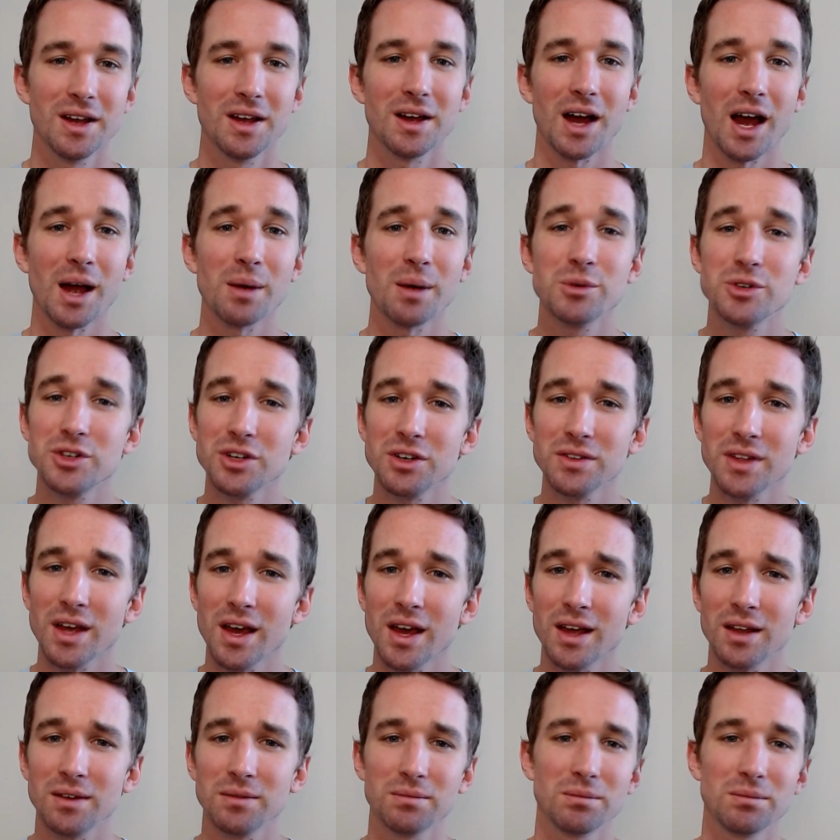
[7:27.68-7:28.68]
I'm sure
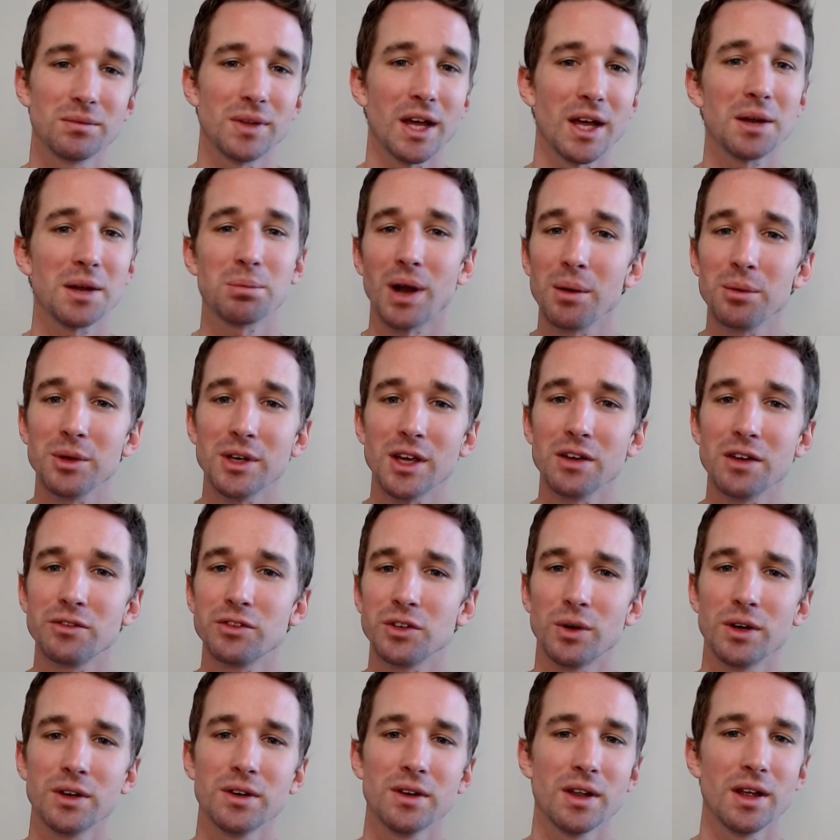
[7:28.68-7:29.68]
that, like probably
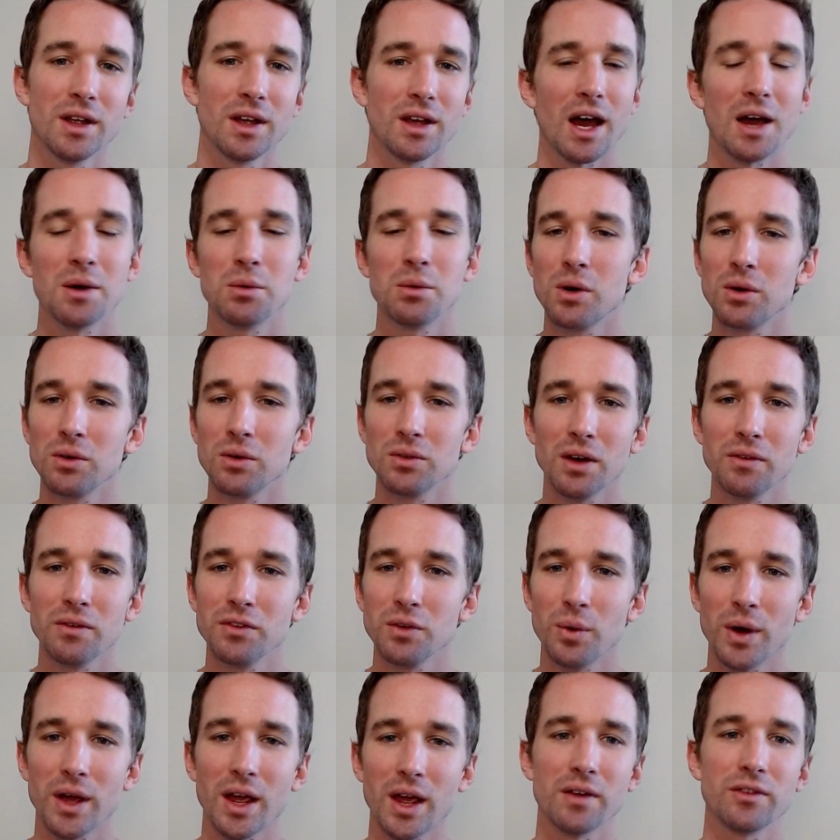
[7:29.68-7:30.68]
everyone, I won't love the
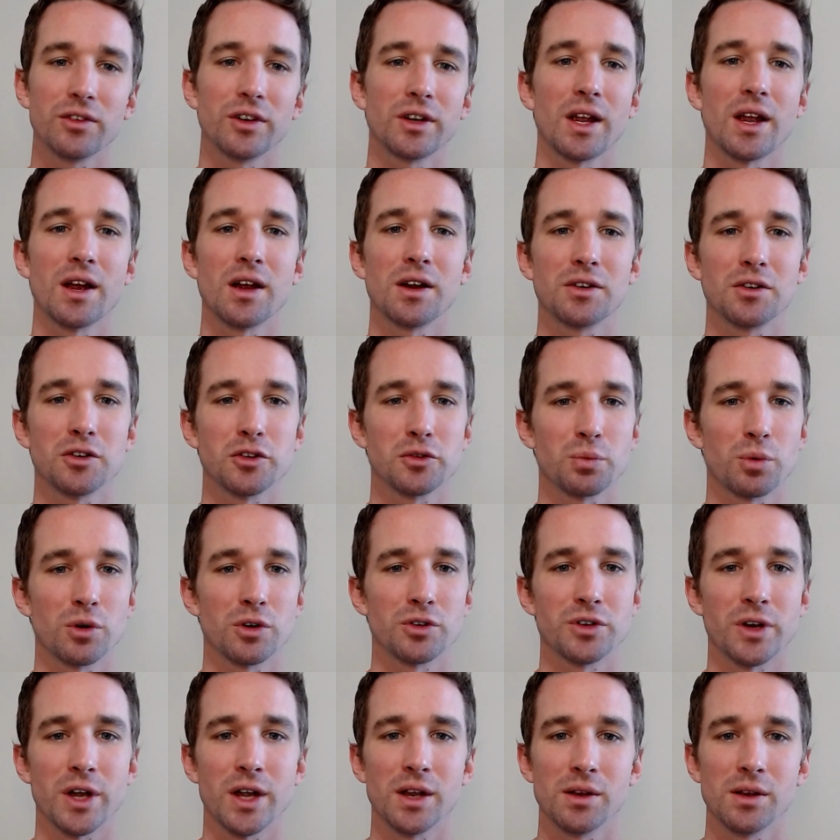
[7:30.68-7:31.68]
way every character is
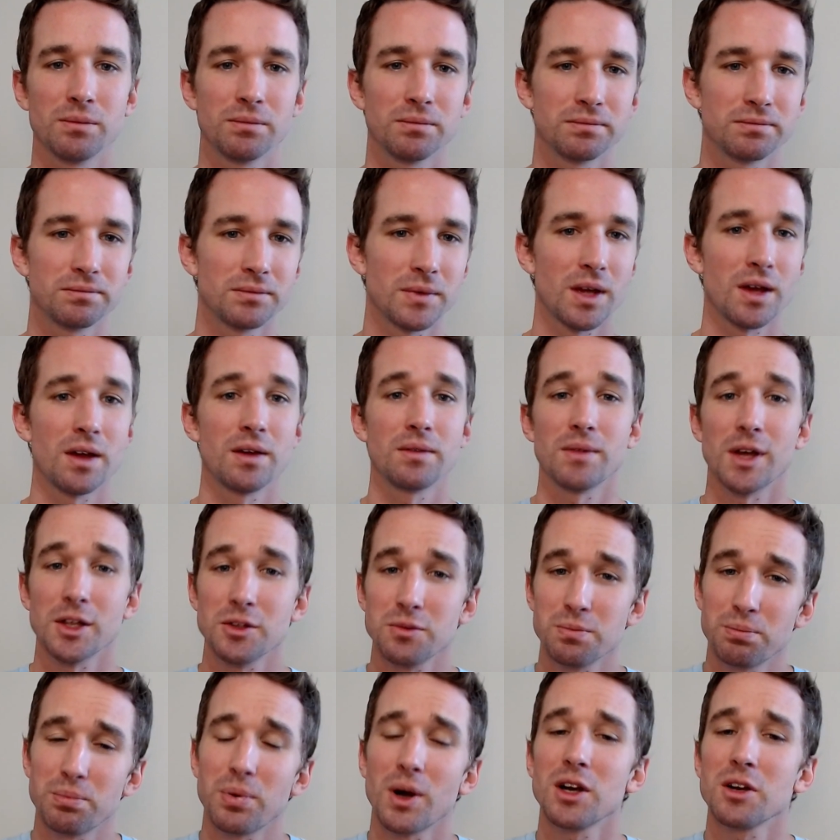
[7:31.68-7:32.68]
portrayed. That's
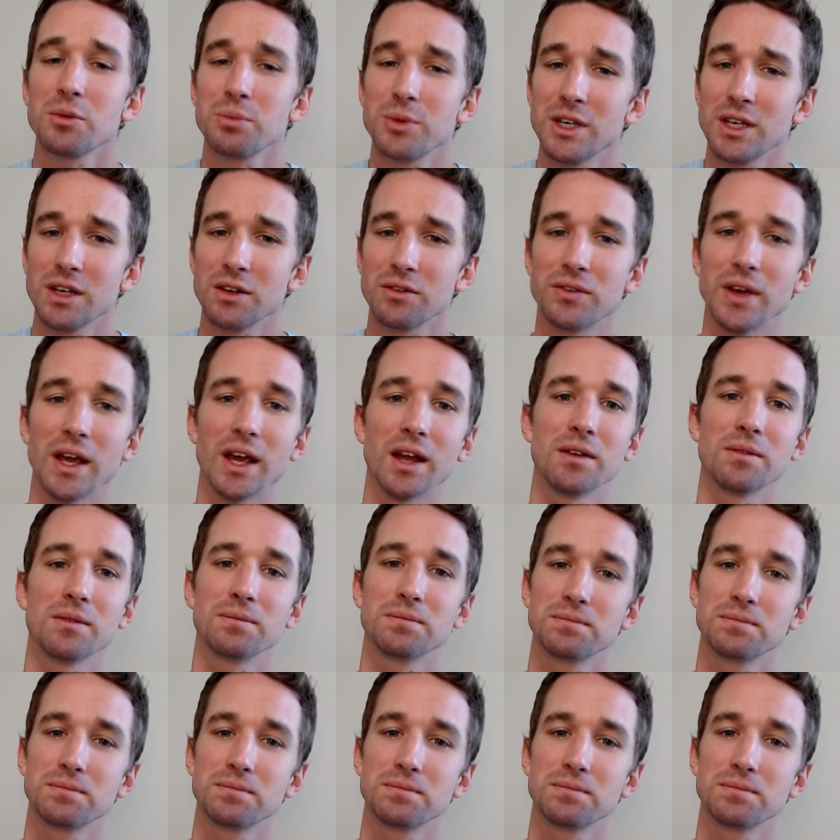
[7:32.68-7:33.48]
part of being a fan.